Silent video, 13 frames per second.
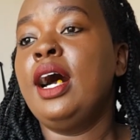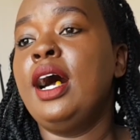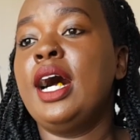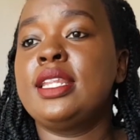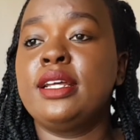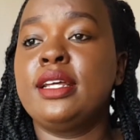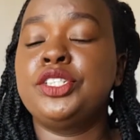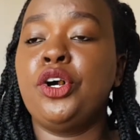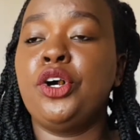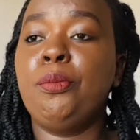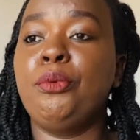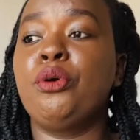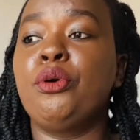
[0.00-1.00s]
at the
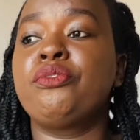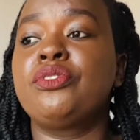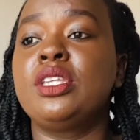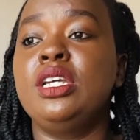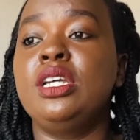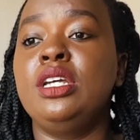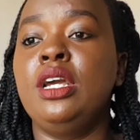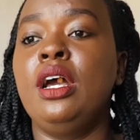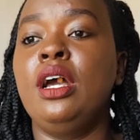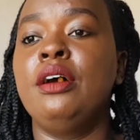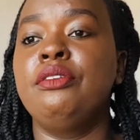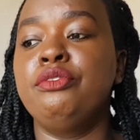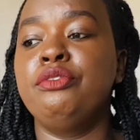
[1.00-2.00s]
top of the
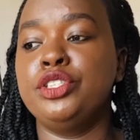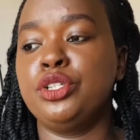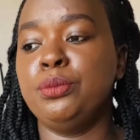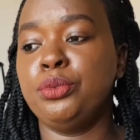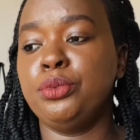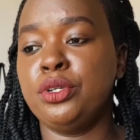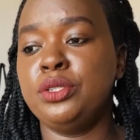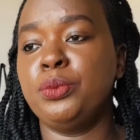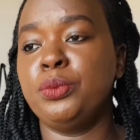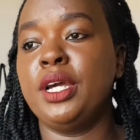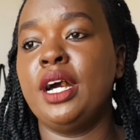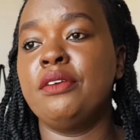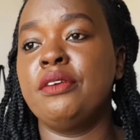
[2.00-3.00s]
vision board, we
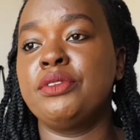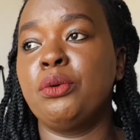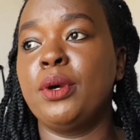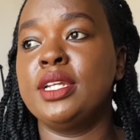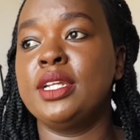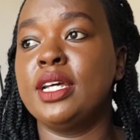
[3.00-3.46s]
have the word